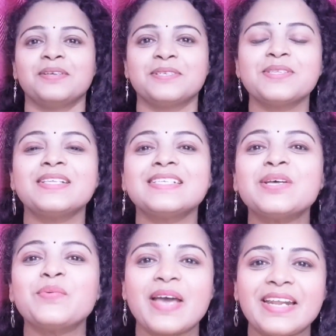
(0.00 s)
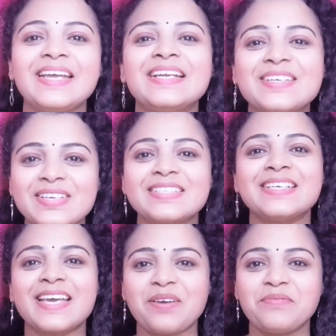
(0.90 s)
So this is a very
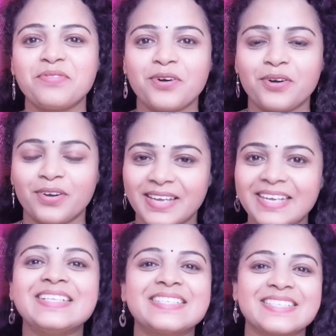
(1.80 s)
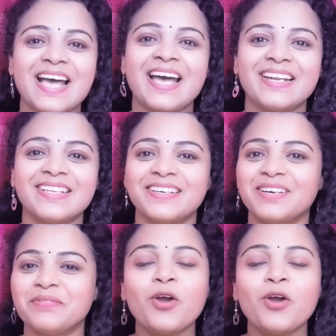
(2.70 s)
interesting game for kids and uh,